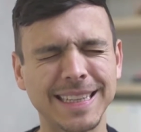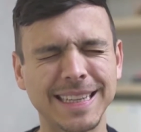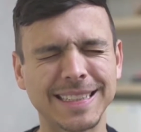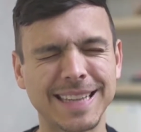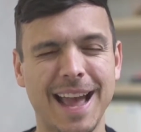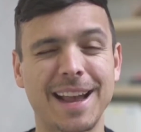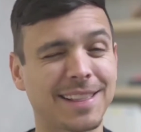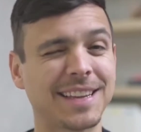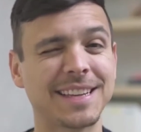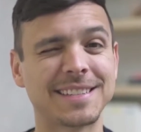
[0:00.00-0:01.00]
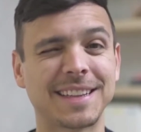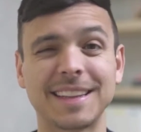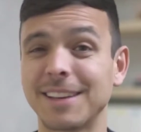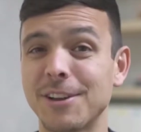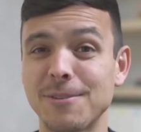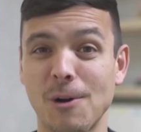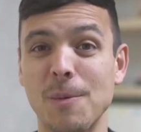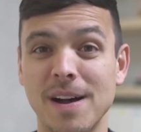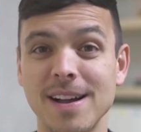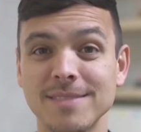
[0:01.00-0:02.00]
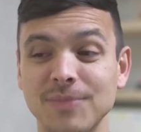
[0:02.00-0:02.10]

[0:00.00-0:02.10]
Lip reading: exactly is a living robot?